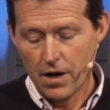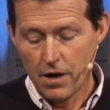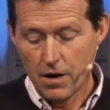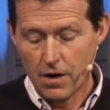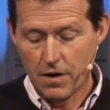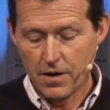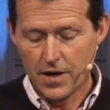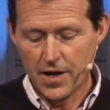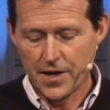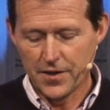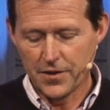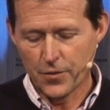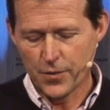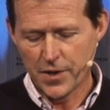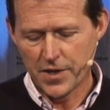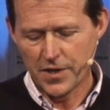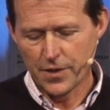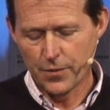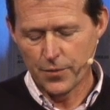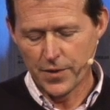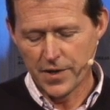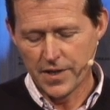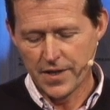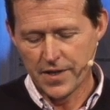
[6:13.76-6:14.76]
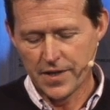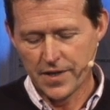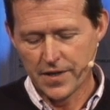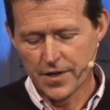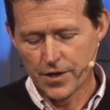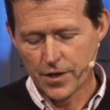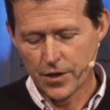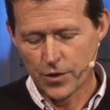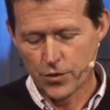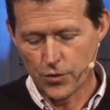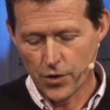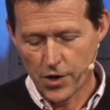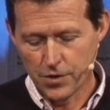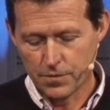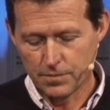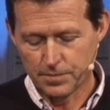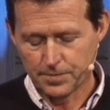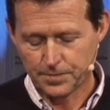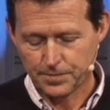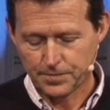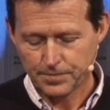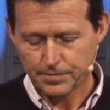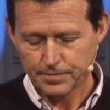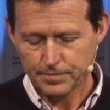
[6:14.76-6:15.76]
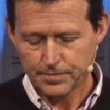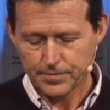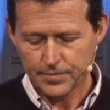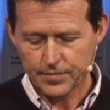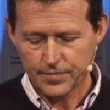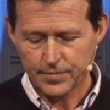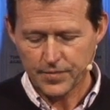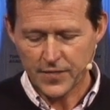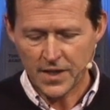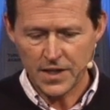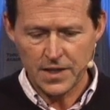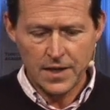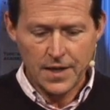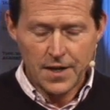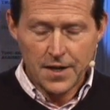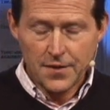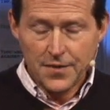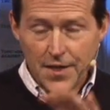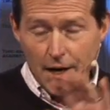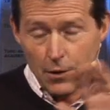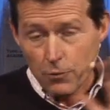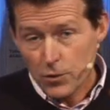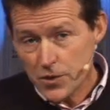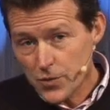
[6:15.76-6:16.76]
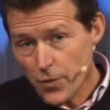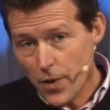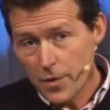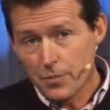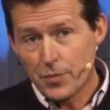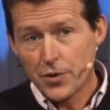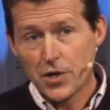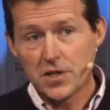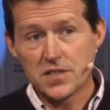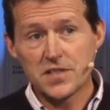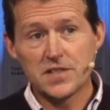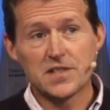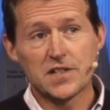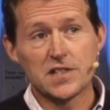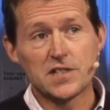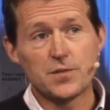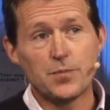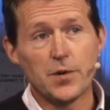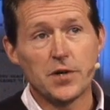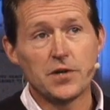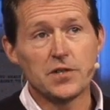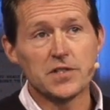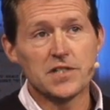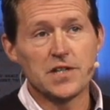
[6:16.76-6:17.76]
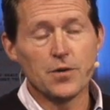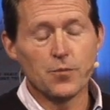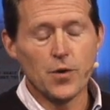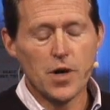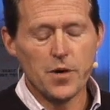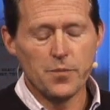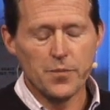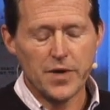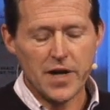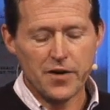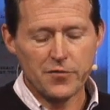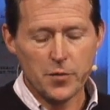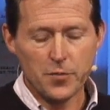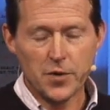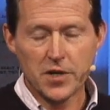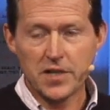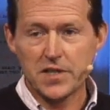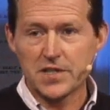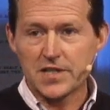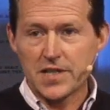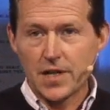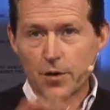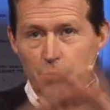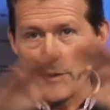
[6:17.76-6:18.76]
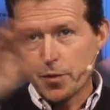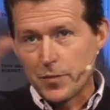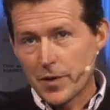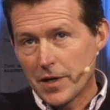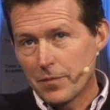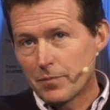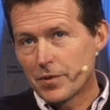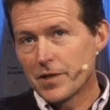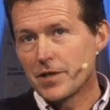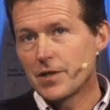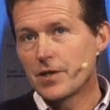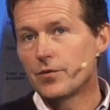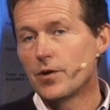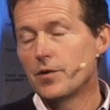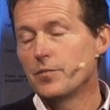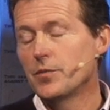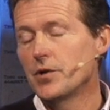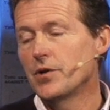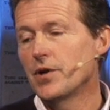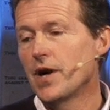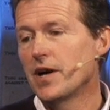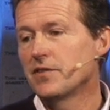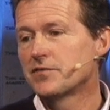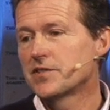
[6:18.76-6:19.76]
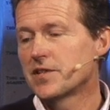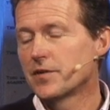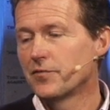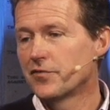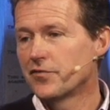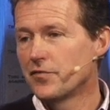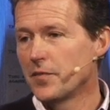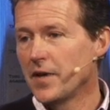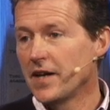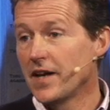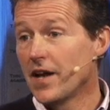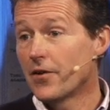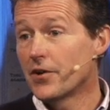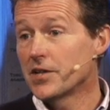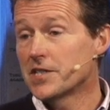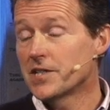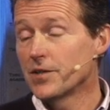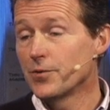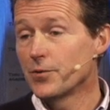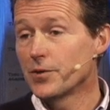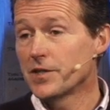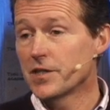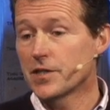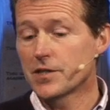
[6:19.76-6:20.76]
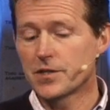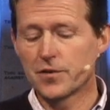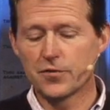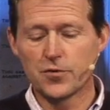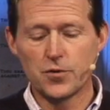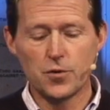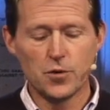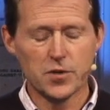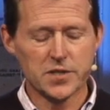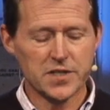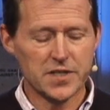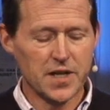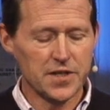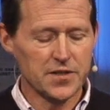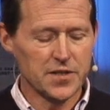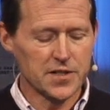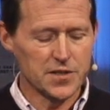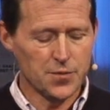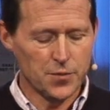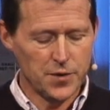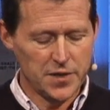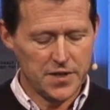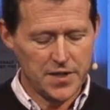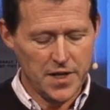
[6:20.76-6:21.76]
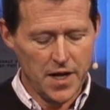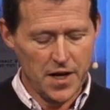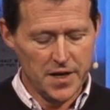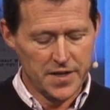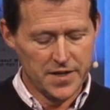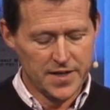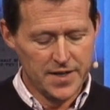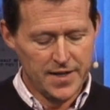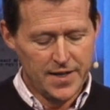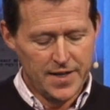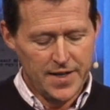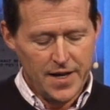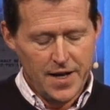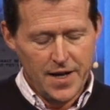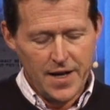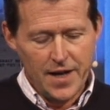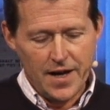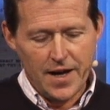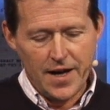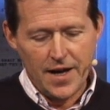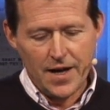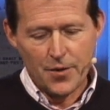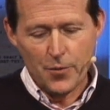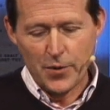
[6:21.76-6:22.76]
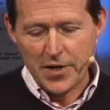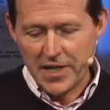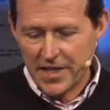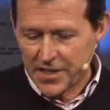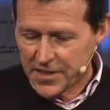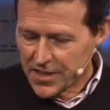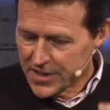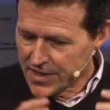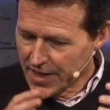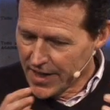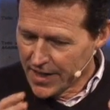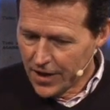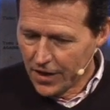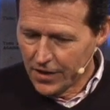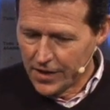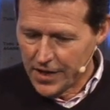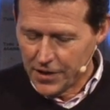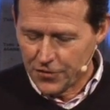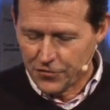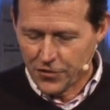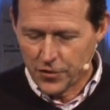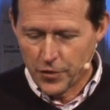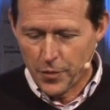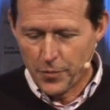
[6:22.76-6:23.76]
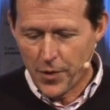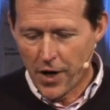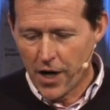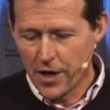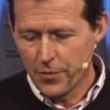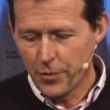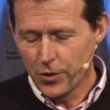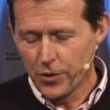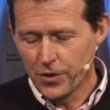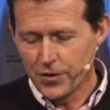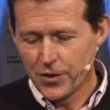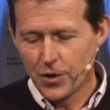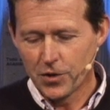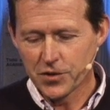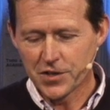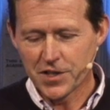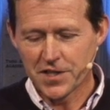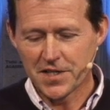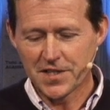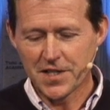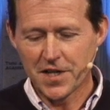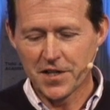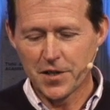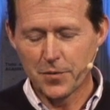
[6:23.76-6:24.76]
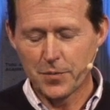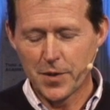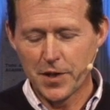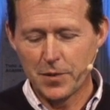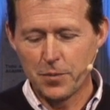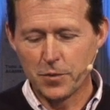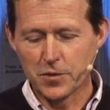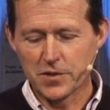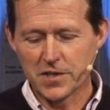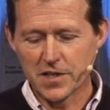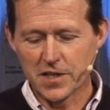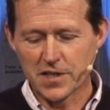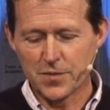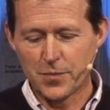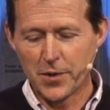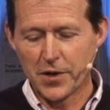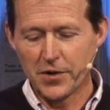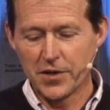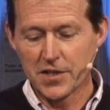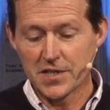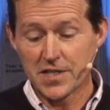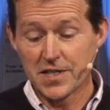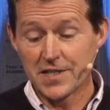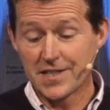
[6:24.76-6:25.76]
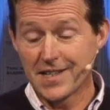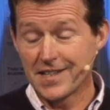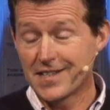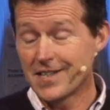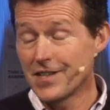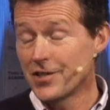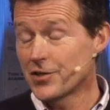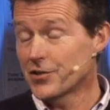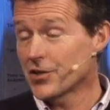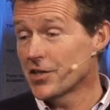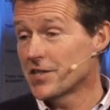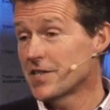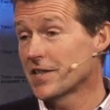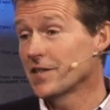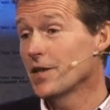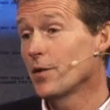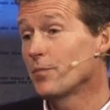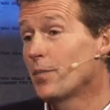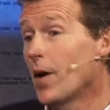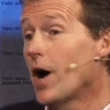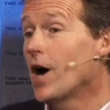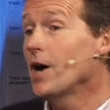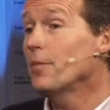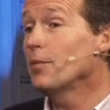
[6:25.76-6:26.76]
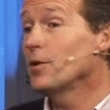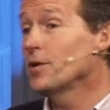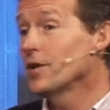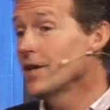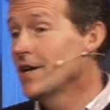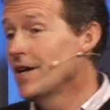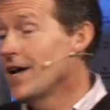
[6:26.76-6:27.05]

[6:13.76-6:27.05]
are and the way that we grow. That was one person's experience. It won't be everybody's. There'll be people in the room who have some familiarity with this, of course, and others with none. We need to take our lead from the Bible, not just other people's experiences. It's interesting, the Bible